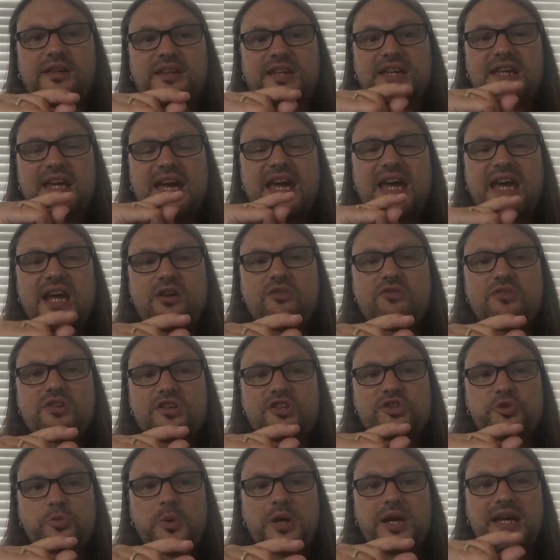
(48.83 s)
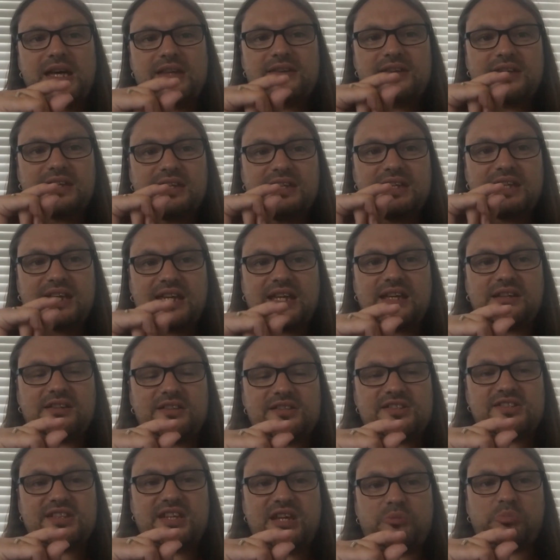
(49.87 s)
the areas where the Kenyan
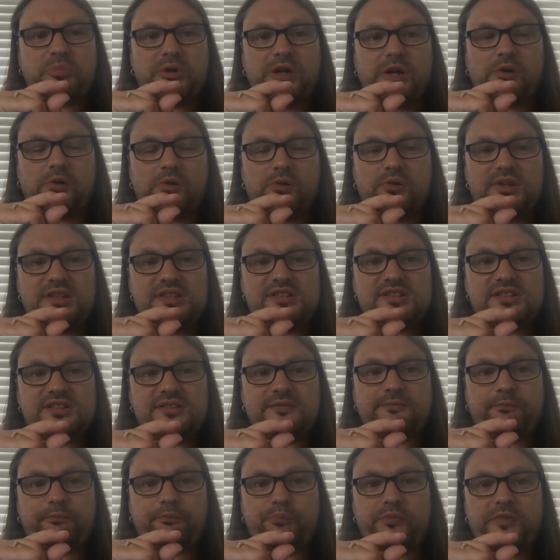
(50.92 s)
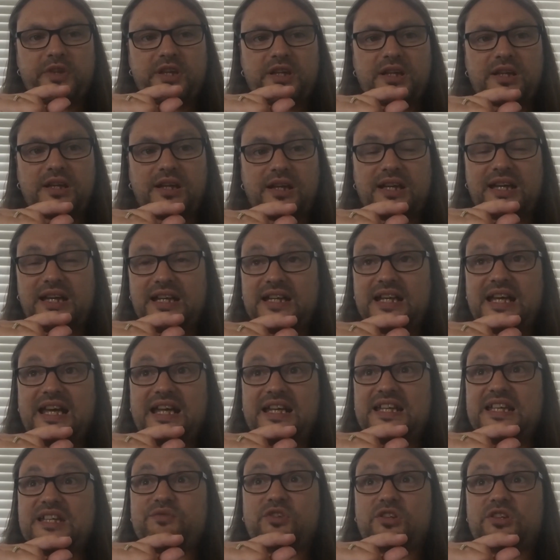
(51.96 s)
sand boa is, okay, and
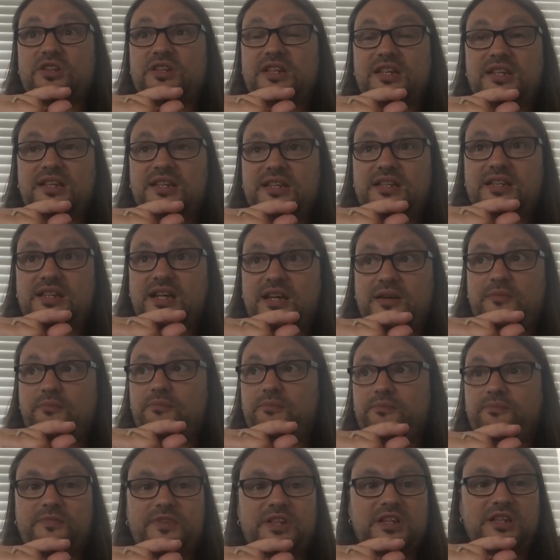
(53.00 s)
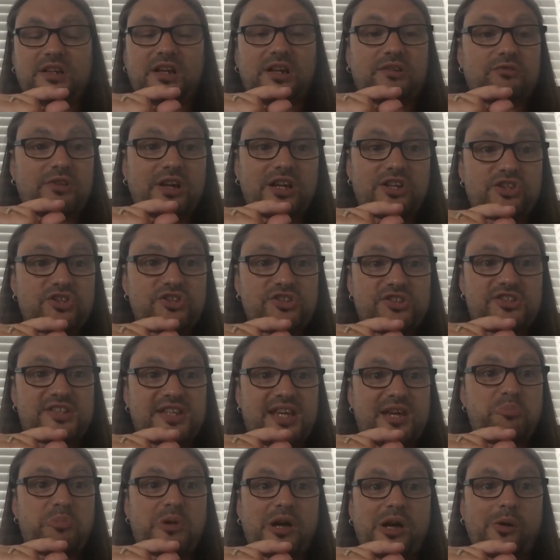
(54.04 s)
even the like Russian
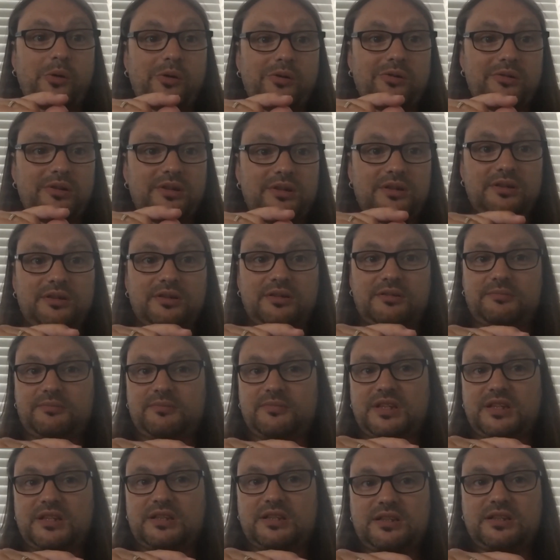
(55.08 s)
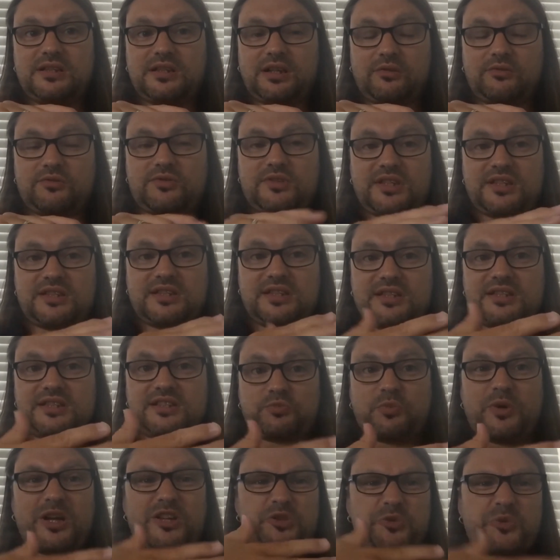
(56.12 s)
sand boa, and, you know, these
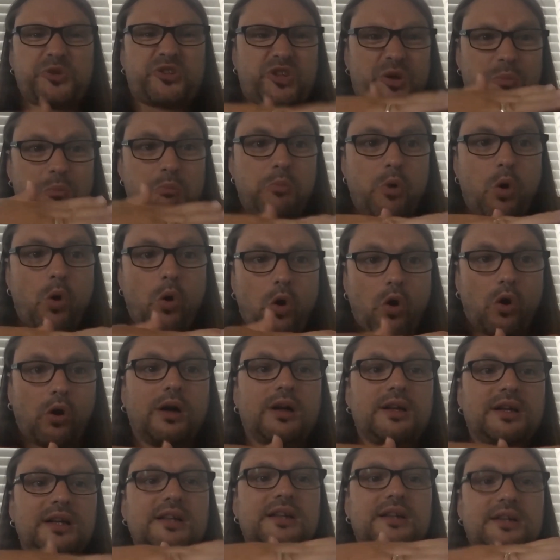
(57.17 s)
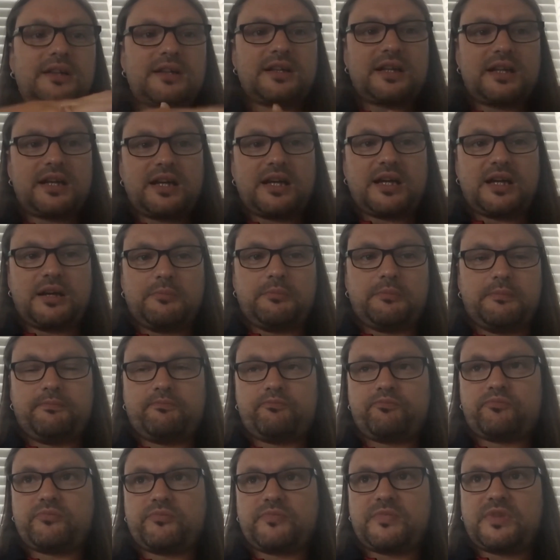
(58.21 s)
ones which are more,
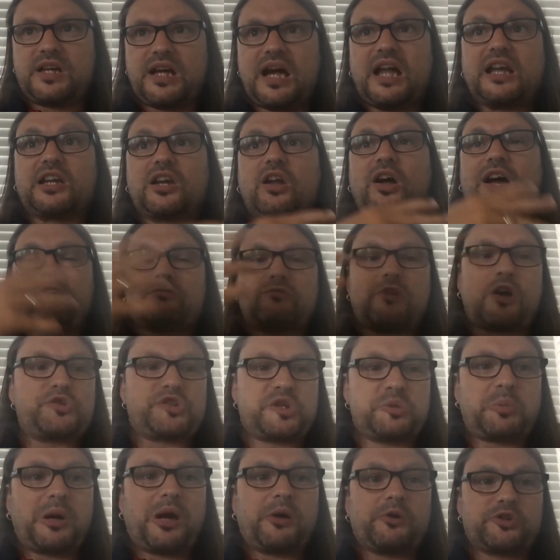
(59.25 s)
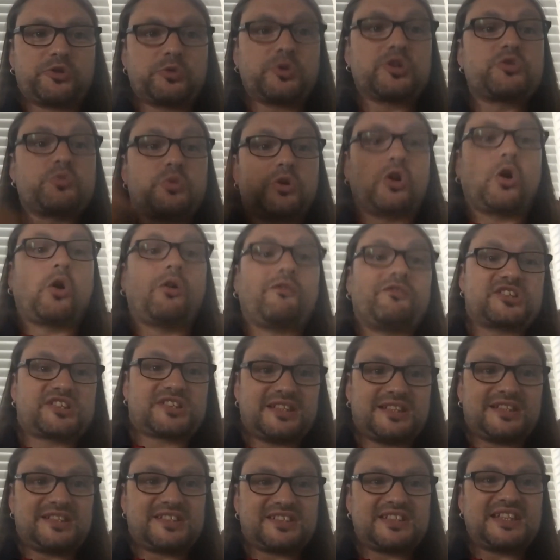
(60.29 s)
unlike rosy boas, which will
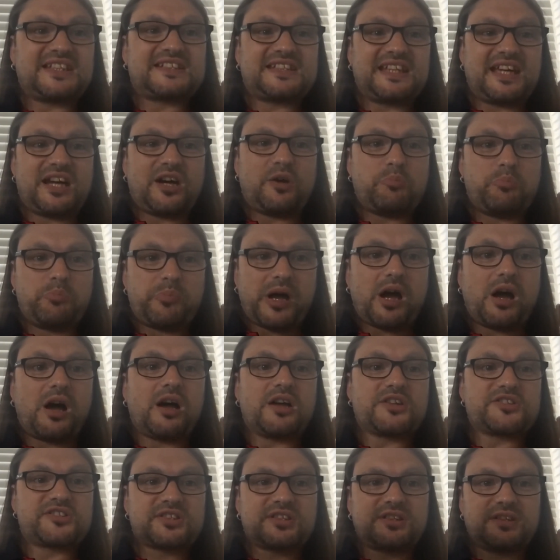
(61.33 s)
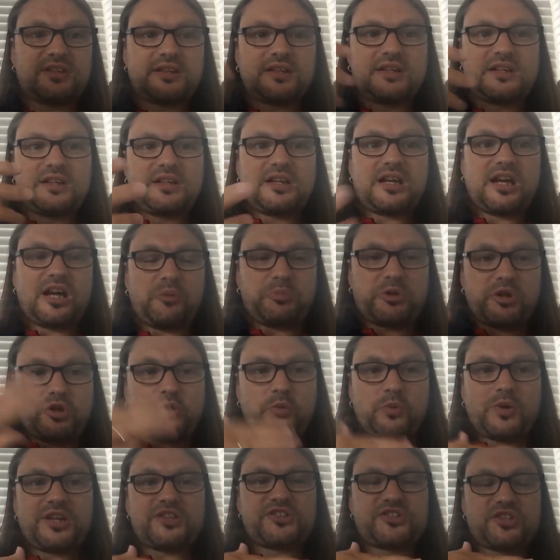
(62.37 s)
obviously sit out and bask, but the
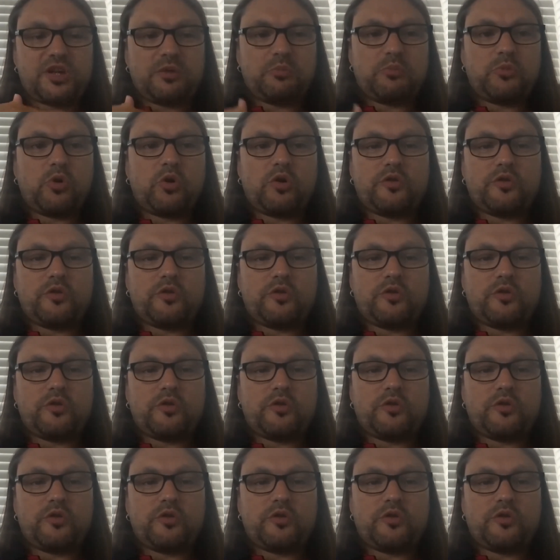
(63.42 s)
ones that are more